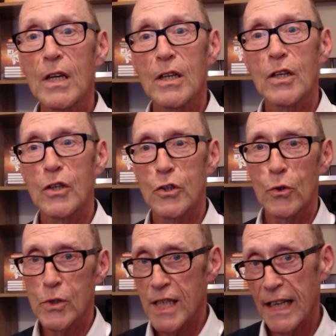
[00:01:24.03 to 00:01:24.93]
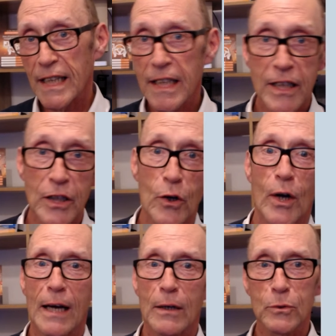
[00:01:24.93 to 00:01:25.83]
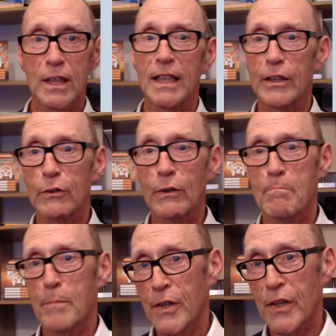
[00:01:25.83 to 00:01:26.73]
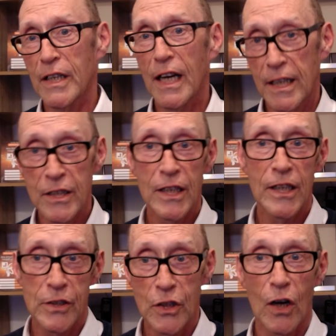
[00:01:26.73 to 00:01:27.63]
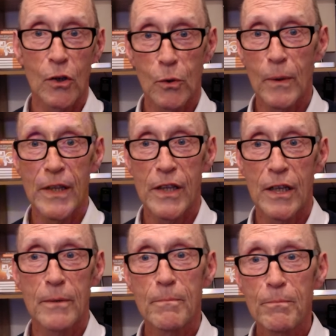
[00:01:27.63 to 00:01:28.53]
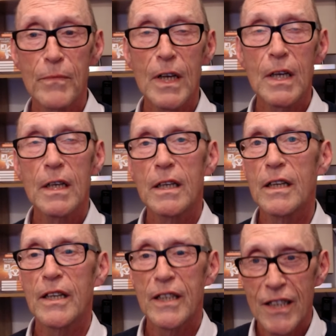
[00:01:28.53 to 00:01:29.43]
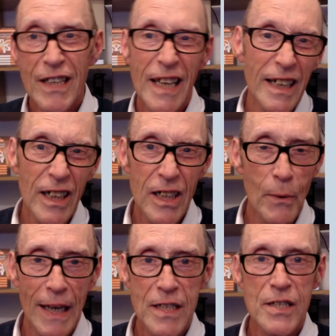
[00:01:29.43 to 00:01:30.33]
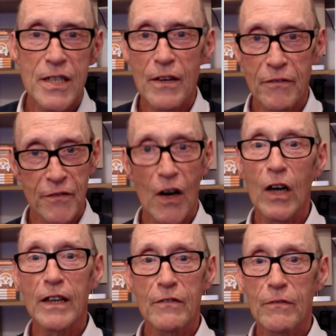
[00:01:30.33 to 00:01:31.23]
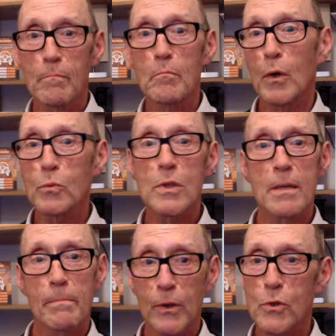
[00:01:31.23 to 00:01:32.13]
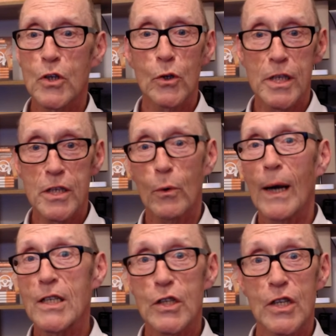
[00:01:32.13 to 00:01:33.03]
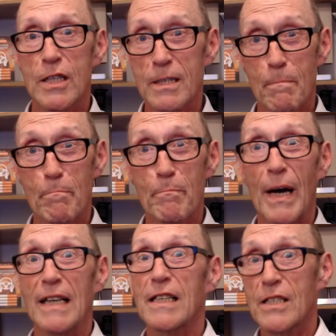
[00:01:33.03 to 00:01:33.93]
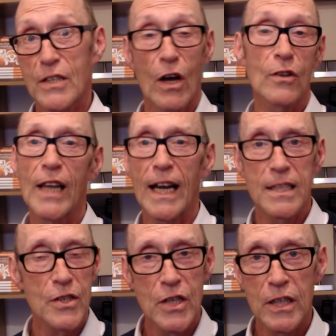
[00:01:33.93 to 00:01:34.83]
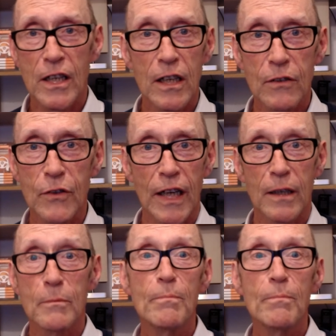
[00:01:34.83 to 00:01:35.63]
You're taking your elderly grandmother and her dog with you. You're then going to answer 5 multiple choice questions based on that scenario.